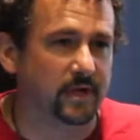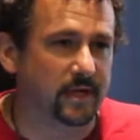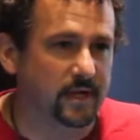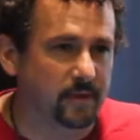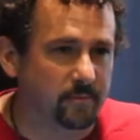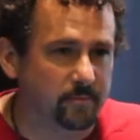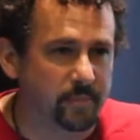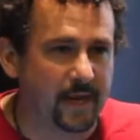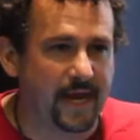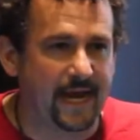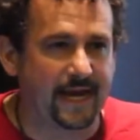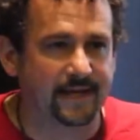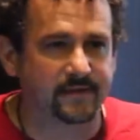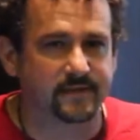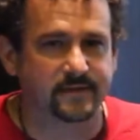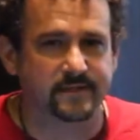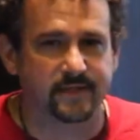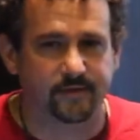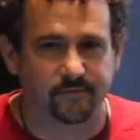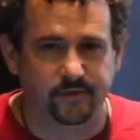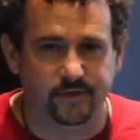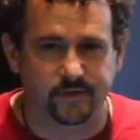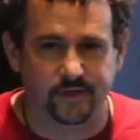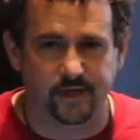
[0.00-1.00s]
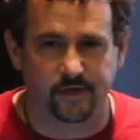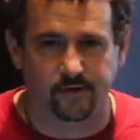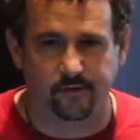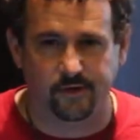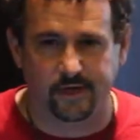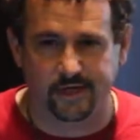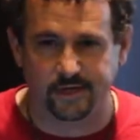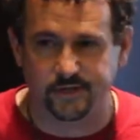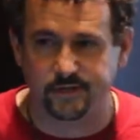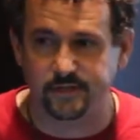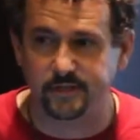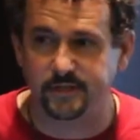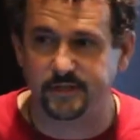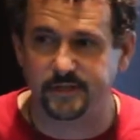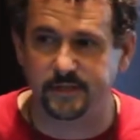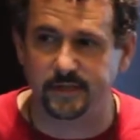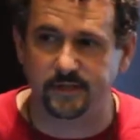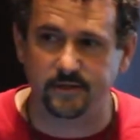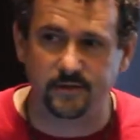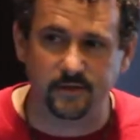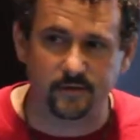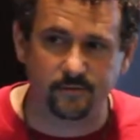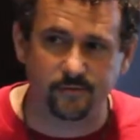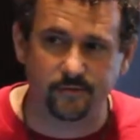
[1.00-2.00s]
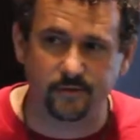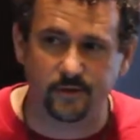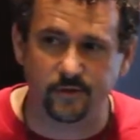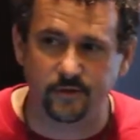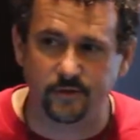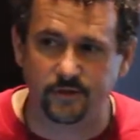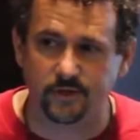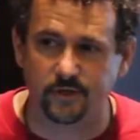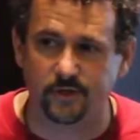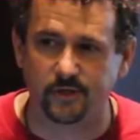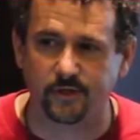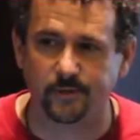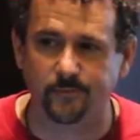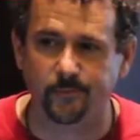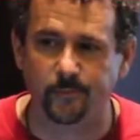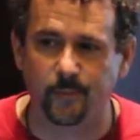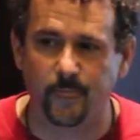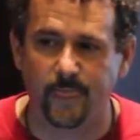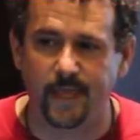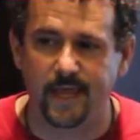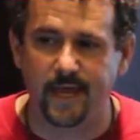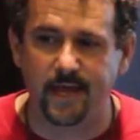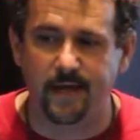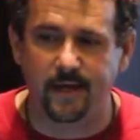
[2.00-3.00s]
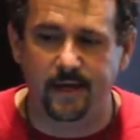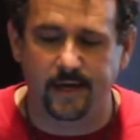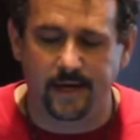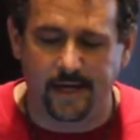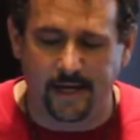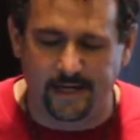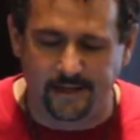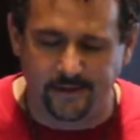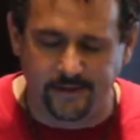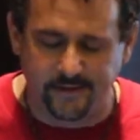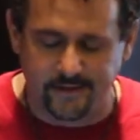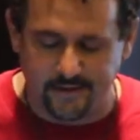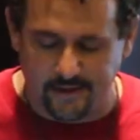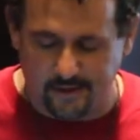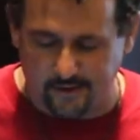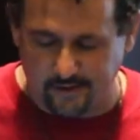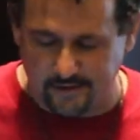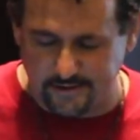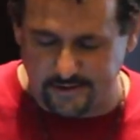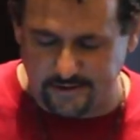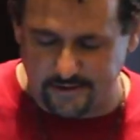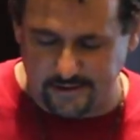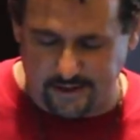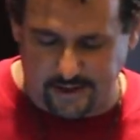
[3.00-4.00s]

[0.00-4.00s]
impact 7 generations into the future. And so it's